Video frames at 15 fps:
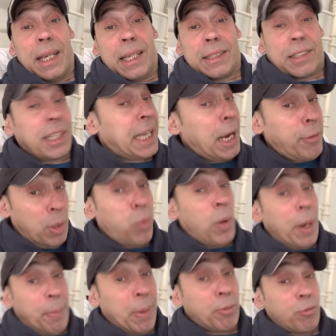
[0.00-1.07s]
to carry a
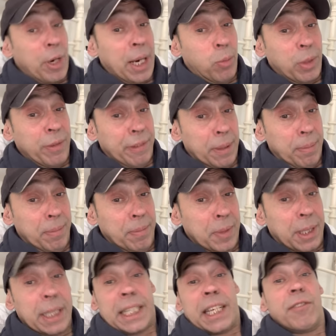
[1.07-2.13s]
weapon around with him
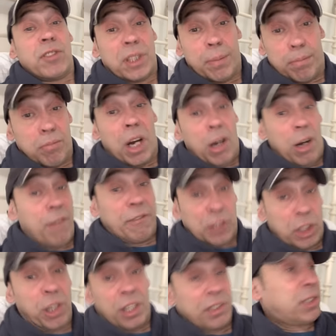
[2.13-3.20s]
gives him half a
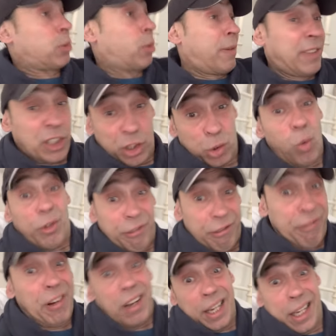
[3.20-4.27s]
chance to have a sword
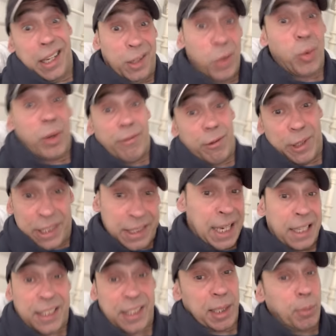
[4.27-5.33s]
fight, whoever
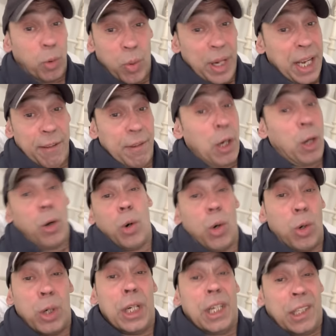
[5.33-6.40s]
attacks him or whatever.
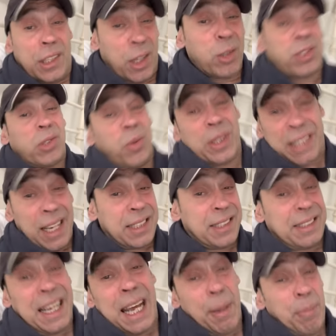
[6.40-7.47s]
Or those two attacks
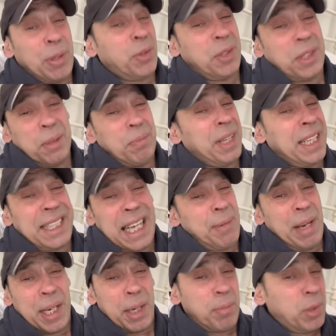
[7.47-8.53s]
that happened on him, they came
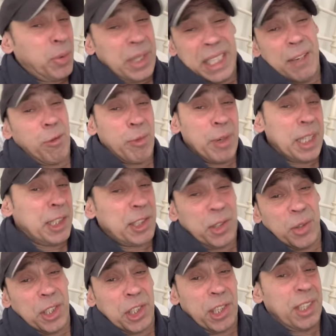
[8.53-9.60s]
out of the blue. He never really
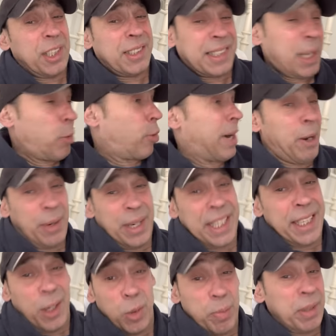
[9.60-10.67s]
stood a chance. They were out in
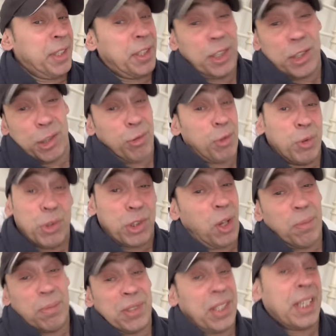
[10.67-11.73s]
the open and the screw
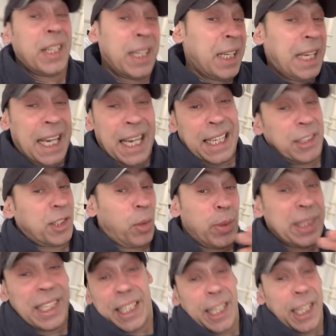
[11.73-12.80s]
stopped it. And so he
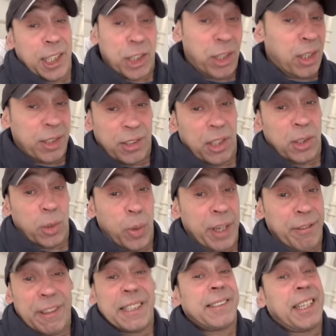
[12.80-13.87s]
didn't get a chance to do
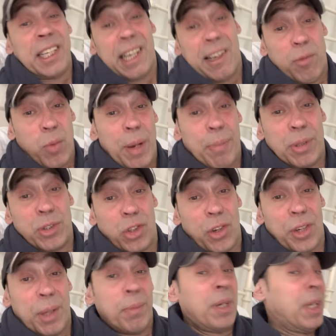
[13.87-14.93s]
anything. Did he have weapons on
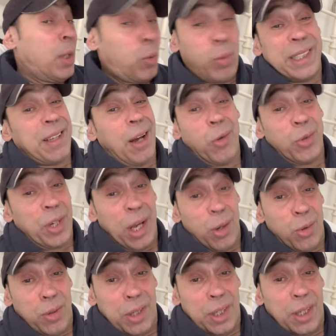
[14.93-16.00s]
him? We don't
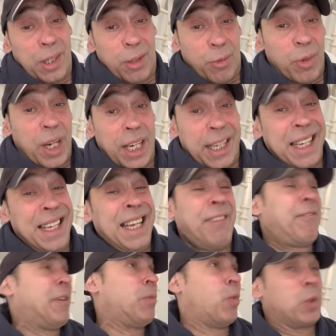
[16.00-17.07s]
know. Right, if
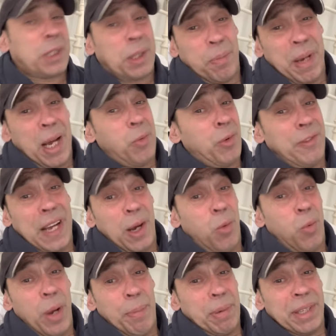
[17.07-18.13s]
he walks about without a
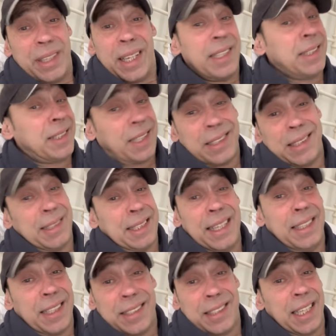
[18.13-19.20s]
weapon, then he's a
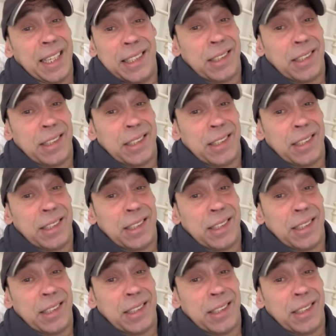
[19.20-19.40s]
sitting